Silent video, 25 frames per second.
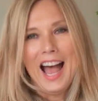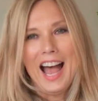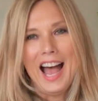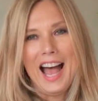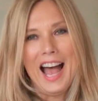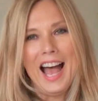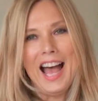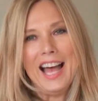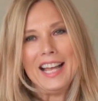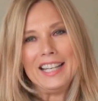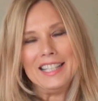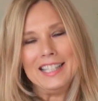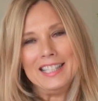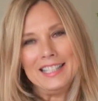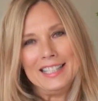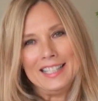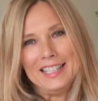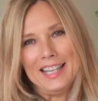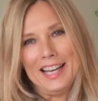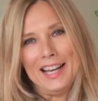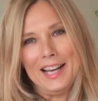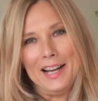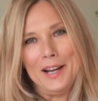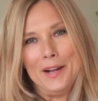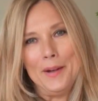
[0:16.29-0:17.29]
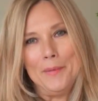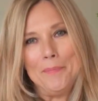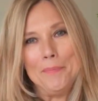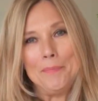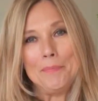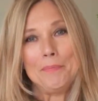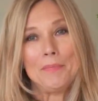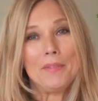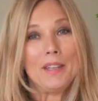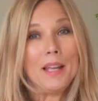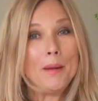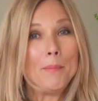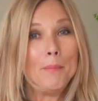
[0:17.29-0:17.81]
And
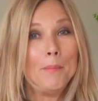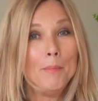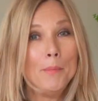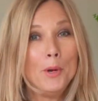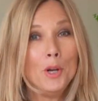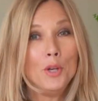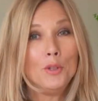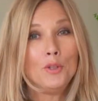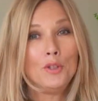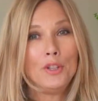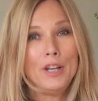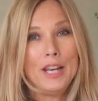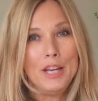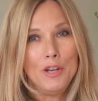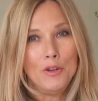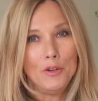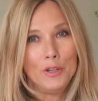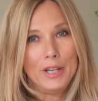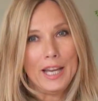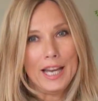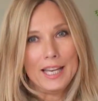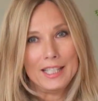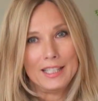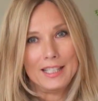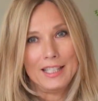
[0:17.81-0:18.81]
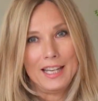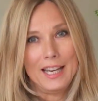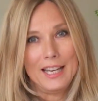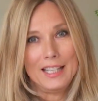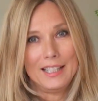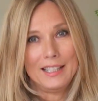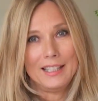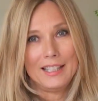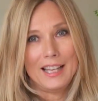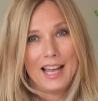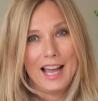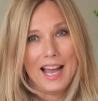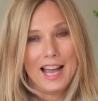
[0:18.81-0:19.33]
mostly you get
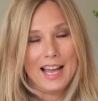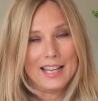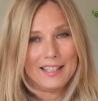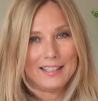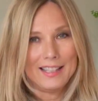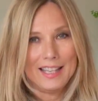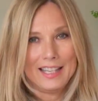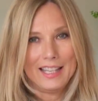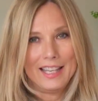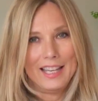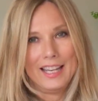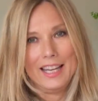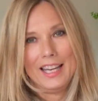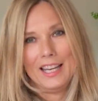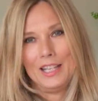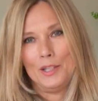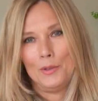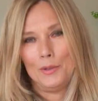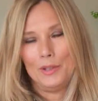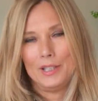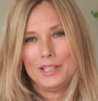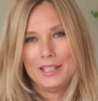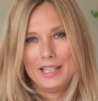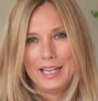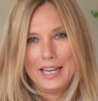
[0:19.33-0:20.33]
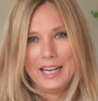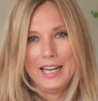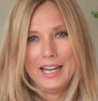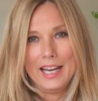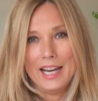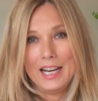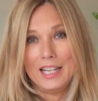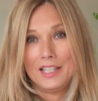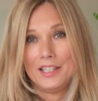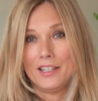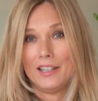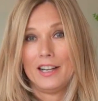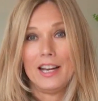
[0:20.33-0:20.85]
it as a kid or a
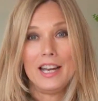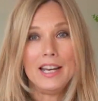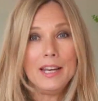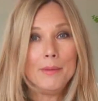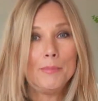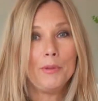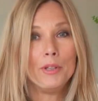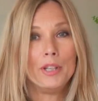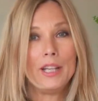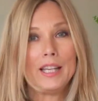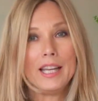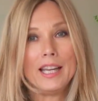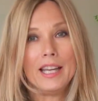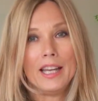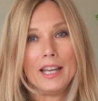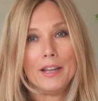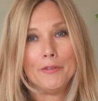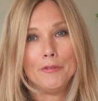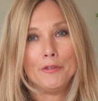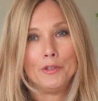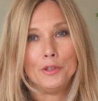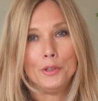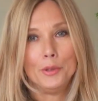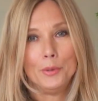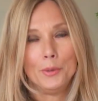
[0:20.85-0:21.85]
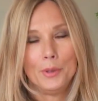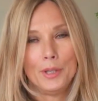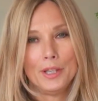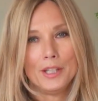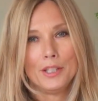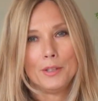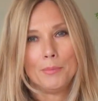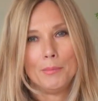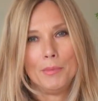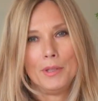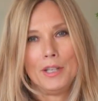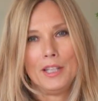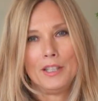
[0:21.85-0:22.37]
teenager. Anybody can get
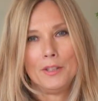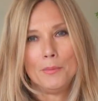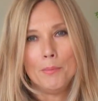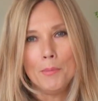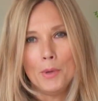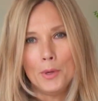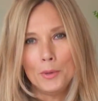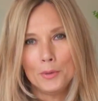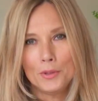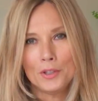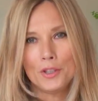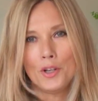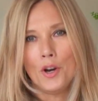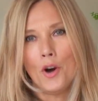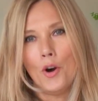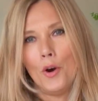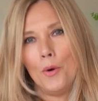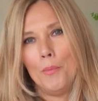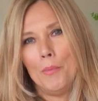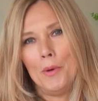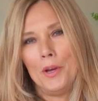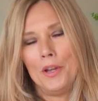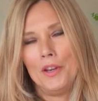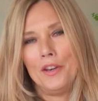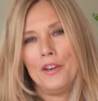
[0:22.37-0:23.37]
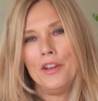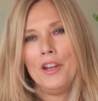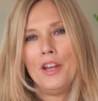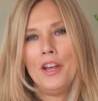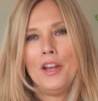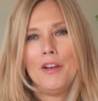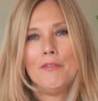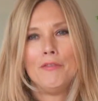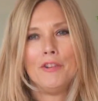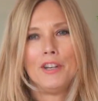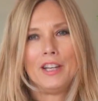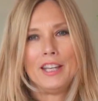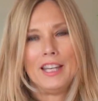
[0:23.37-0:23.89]
verrucas, but it's most common
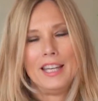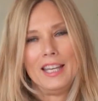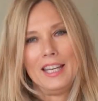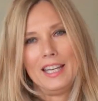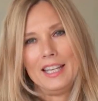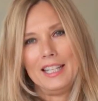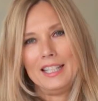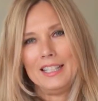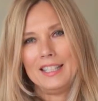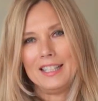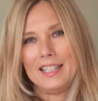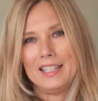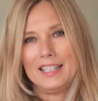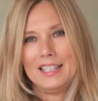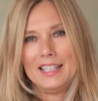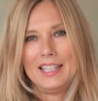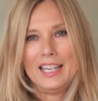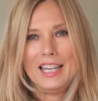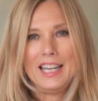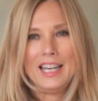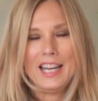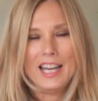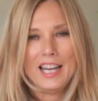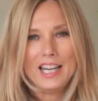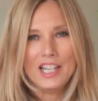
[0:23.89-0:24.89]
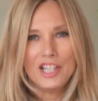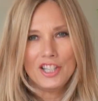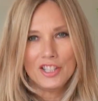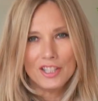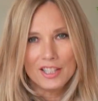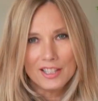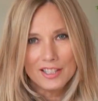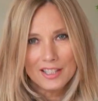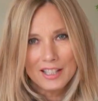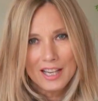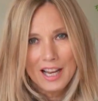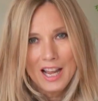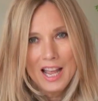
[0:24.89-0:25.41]
for kids and
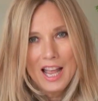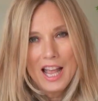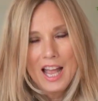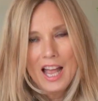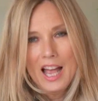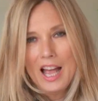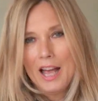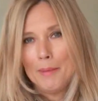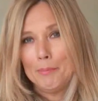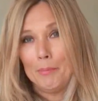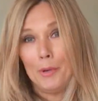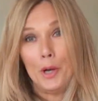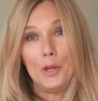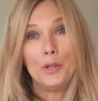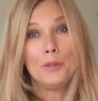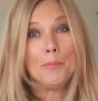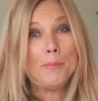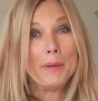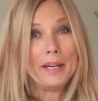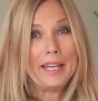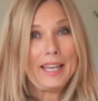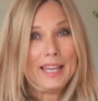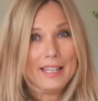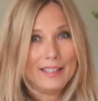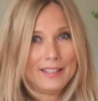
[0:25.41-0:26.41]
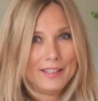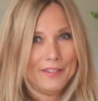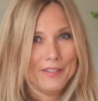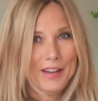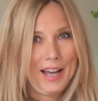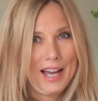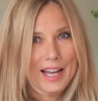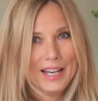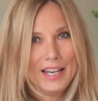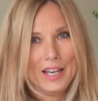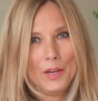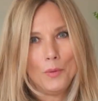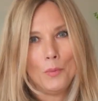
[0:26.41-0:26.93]
teenagers. Both my kids have
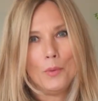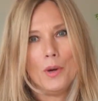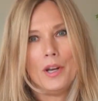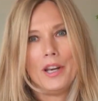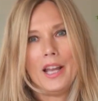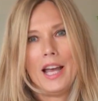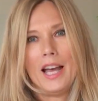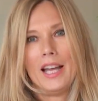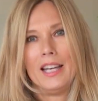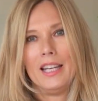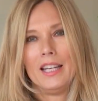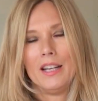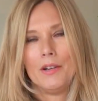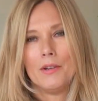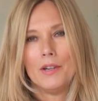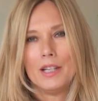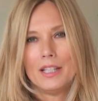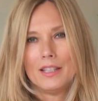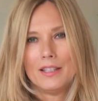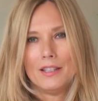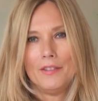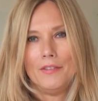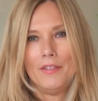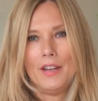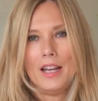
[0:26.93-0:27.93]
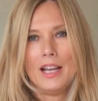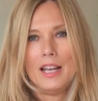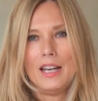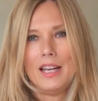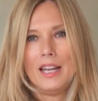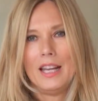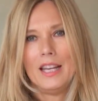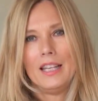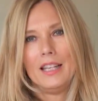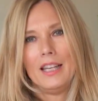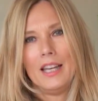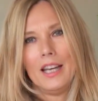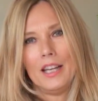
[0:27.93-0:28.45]
had it. One had it quite
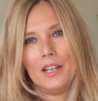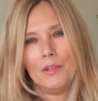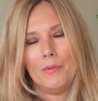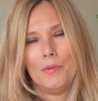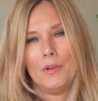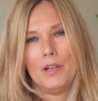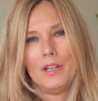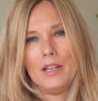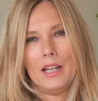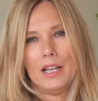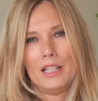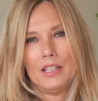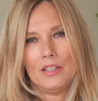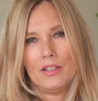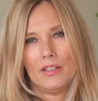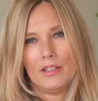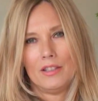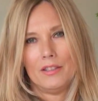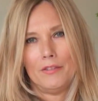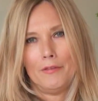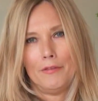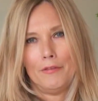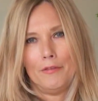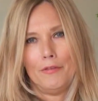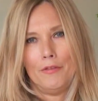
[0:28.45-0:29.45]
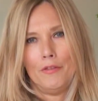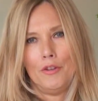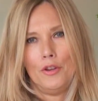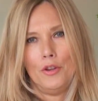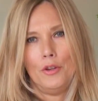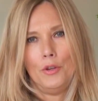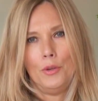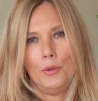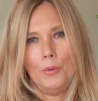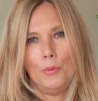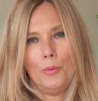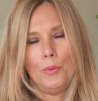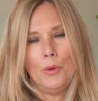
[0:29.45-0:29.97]
severely, the other one had just a
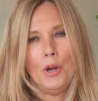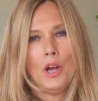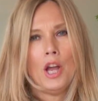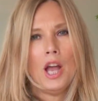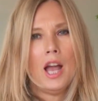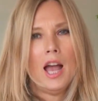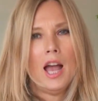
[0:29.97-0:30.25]
few.